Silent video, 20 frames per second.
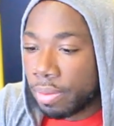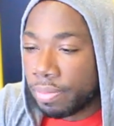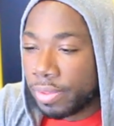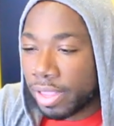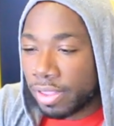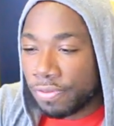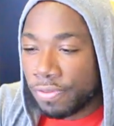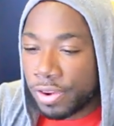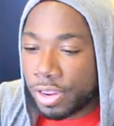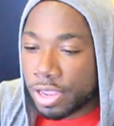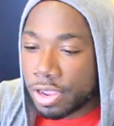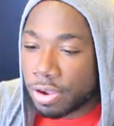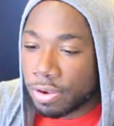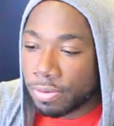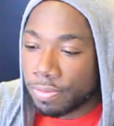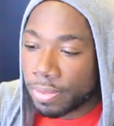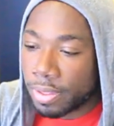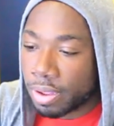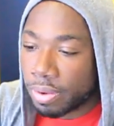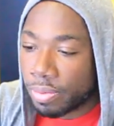Next
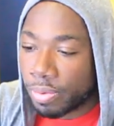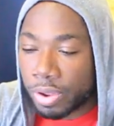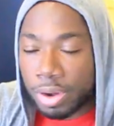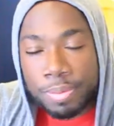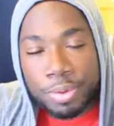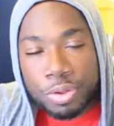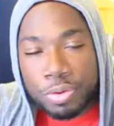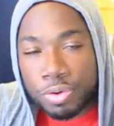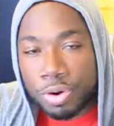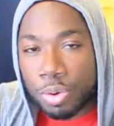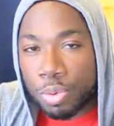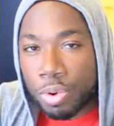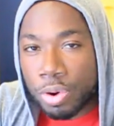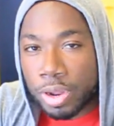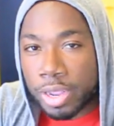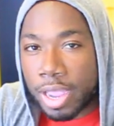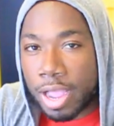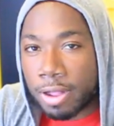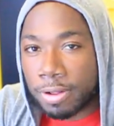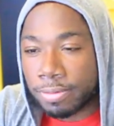video, gonna be doing a
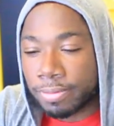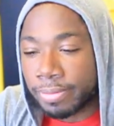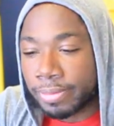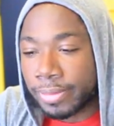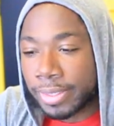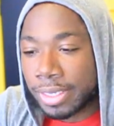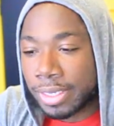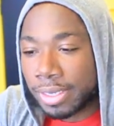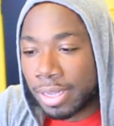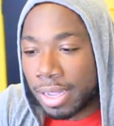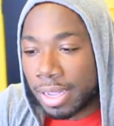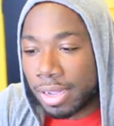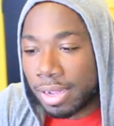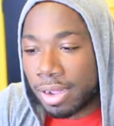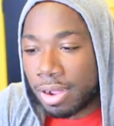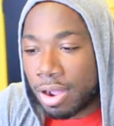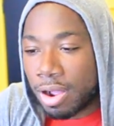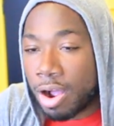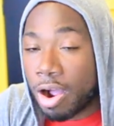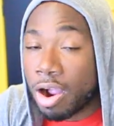workout.
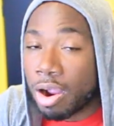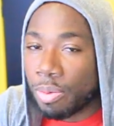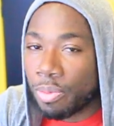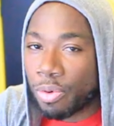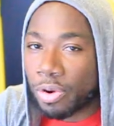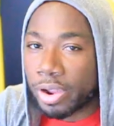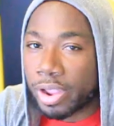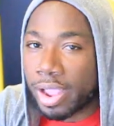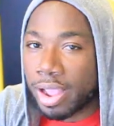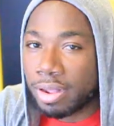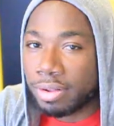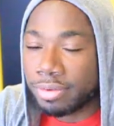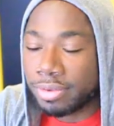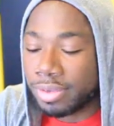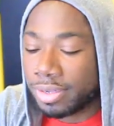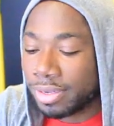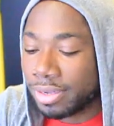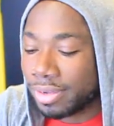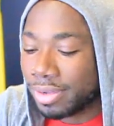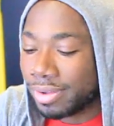Arm
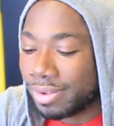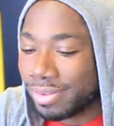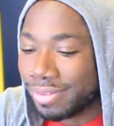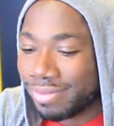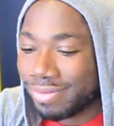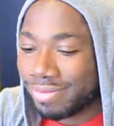workout.